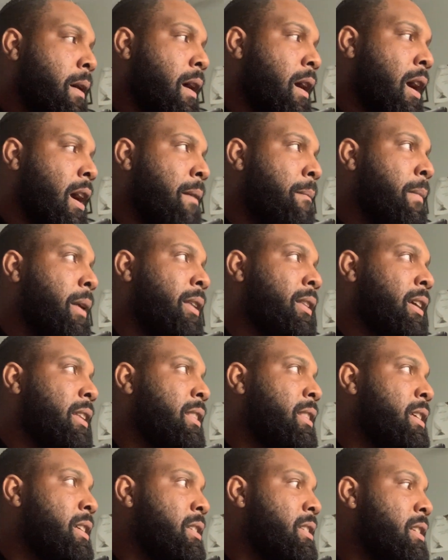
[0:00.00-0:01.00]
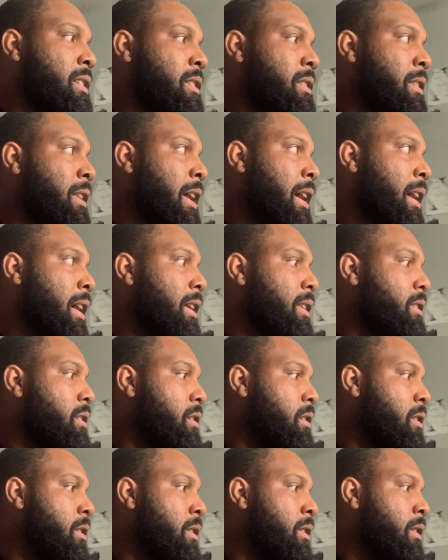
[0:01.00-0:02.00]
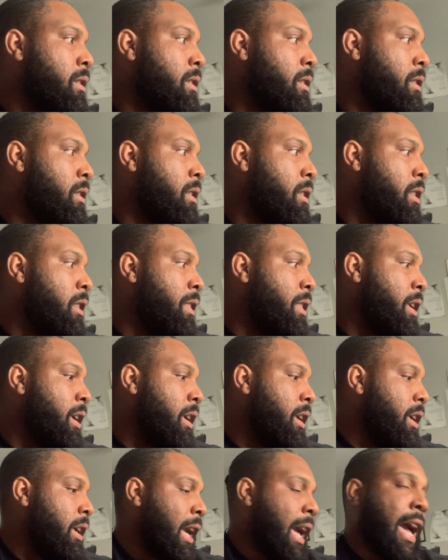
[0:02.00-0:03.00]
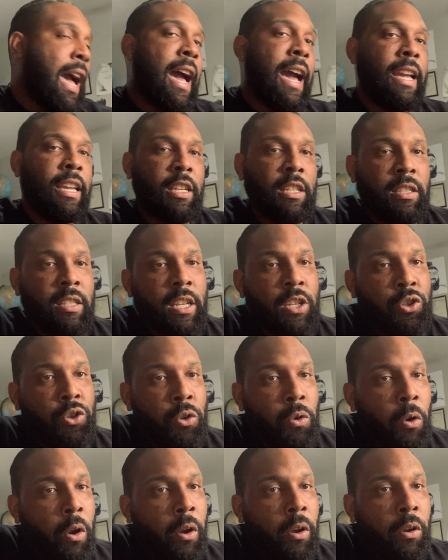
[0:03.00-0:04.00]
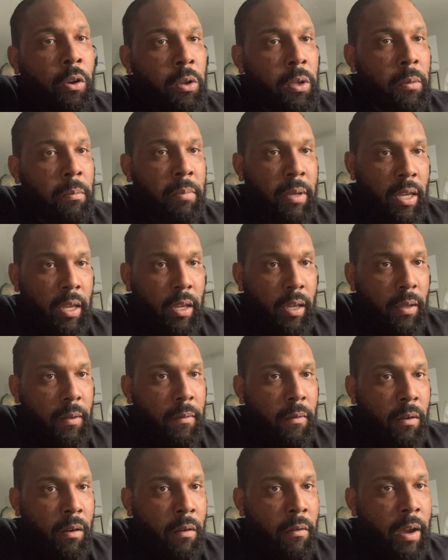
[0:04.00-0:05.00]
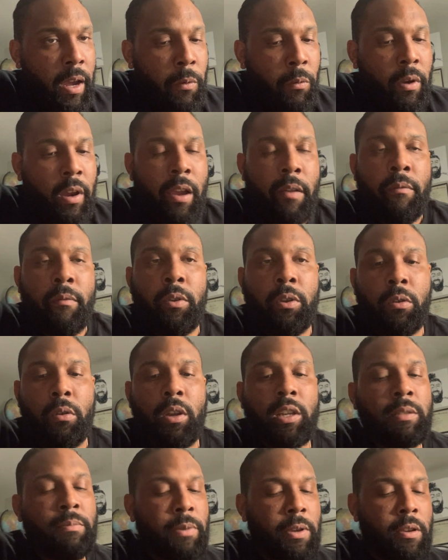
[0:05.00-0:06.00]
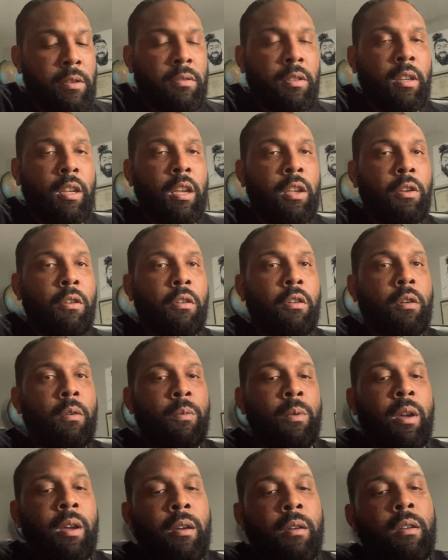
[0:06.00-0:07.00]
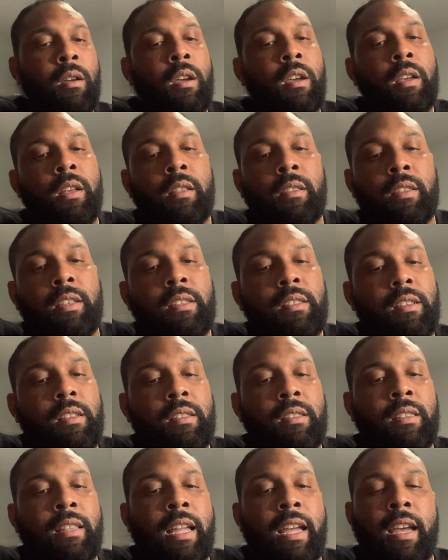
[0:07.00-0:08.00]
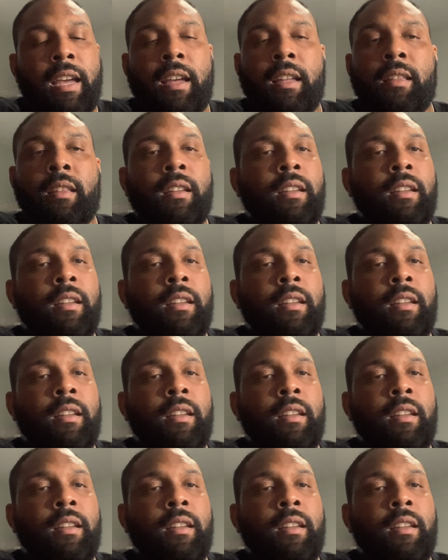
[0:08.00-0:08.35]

I mean like this is not the highest that you are going to be. All right, wherever you're experiencing in your career, this is not